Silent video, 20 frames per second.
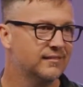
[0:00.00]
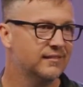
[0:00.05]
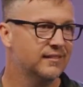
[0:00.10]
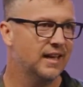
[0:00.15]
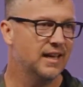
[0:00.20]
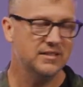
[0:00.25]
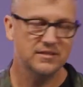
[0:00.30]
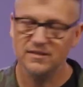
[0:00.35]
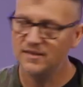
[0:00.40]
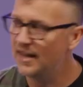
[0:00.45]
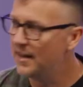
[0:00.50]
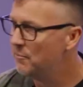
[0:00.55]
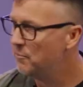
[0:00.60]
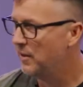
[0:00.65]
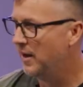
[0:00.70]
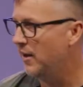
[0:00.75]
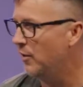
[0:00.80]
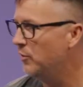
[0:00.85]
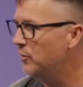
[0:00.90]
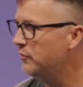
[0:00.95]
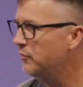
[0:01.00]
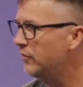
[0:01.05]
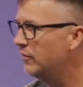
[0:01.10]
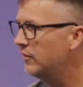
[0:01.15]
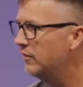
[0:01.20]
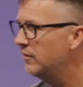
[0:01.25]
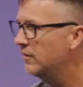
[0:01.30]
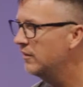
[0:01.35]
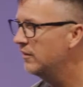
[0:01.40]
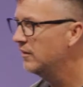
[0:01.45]
Isn't that
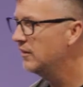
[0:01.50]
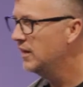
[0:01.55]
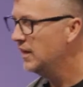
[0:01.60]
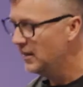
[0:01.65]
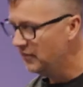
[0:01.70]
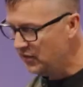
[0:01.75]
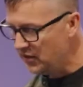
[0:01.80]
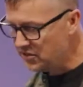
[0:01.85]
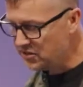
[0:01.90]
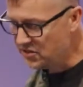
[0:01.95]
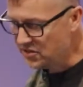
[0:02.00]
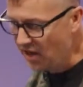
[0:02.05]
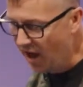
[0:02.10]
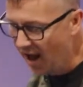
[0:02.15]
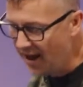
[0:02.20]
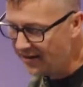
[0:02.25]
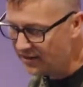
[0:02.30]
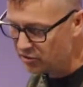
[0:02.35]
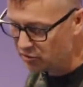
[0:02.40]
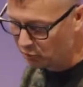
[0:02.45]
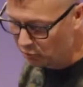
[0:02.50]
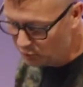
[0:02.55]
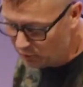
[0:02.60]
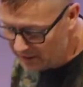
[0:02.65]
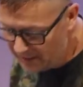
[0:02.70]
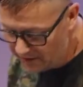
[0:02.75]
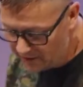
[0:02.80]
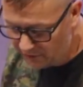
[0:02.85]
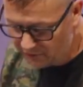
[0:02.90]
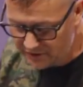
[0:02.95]
powerful? This thought is
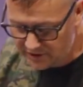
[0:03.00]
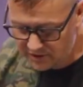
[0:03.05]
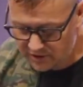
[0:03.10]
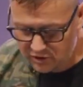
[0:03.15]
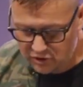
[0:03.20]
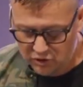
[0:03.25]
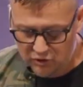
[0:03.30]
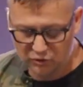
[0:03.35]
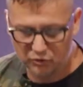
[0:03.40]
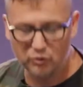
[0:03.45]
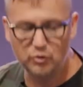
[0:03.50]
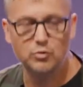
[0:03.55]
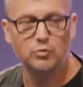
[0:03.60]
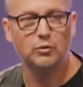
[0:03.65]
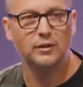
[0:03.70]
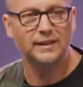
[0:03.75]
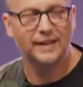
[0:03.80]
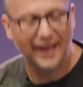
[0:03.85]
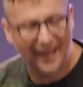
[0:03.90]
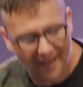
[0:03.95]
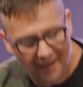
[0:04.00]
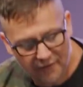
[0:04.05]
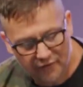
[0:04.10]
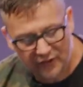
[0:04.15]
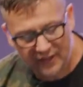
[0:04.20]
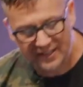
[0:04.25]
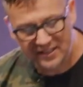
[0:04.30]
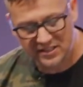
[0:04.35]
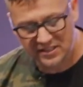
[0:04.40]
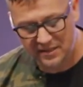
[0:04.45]
real. This is true. Love
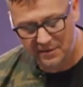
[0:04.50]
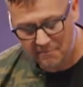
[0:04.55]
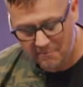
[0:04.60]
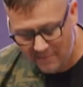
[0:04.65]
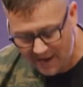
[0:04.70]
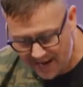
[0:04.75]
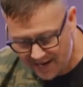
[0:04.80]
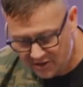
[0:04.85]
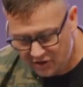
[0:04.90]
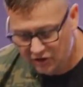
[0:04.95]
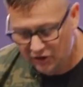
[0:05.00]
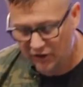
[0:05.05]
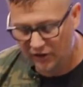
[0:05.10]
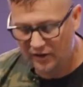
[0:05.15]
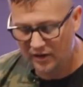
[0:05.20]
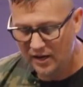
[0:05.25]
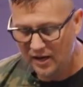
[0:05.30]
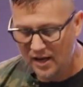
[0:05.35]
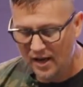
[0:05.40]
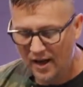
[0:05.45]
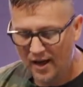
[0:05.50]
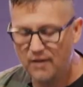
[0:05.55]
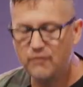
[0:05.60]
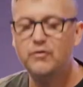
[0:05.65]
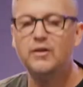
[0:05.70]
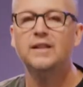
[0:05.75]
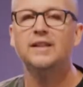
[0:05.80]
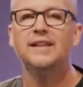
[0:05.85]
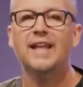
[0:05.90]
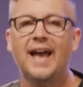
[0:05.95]
is the measure of
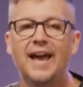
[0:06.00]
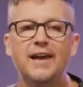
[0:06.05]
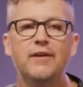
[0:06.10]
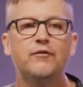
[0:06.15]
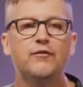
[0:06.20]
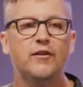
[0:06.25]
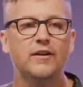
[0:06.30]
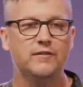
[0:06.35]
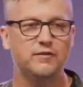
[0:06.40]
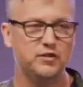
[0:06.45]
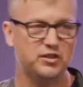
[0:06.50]
a life of